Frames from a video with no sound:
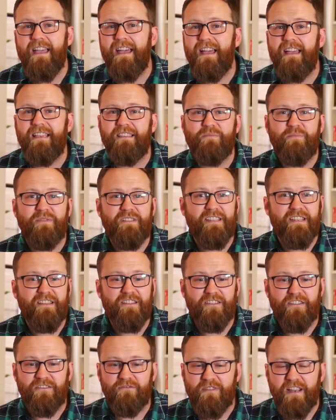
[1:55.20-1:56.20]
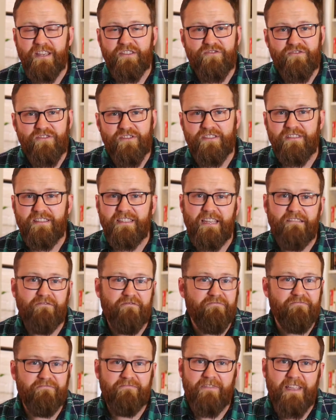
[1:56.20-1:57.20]
as particular restaurants and
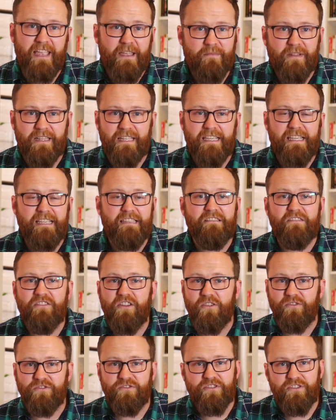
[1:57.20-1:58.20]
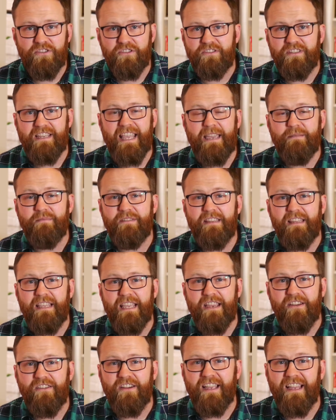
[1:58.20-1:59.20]
families, cultures came to
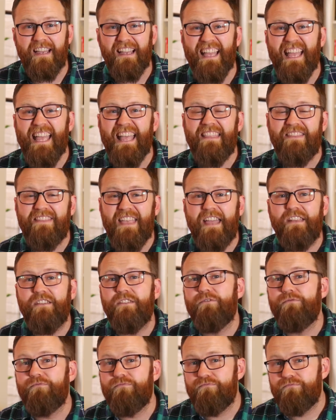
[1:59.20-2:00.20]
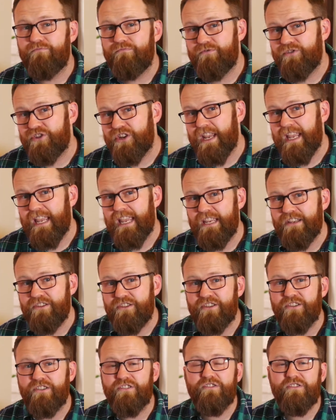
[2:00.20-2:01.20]
the area. That
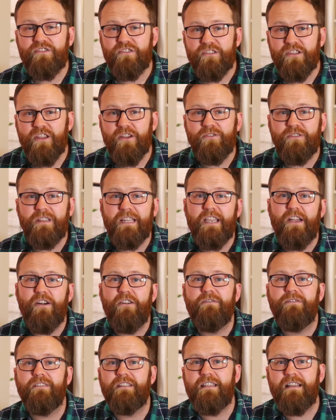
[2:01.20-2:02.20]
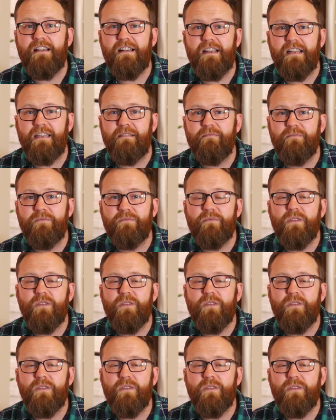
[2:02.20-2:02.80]
changed slowly over time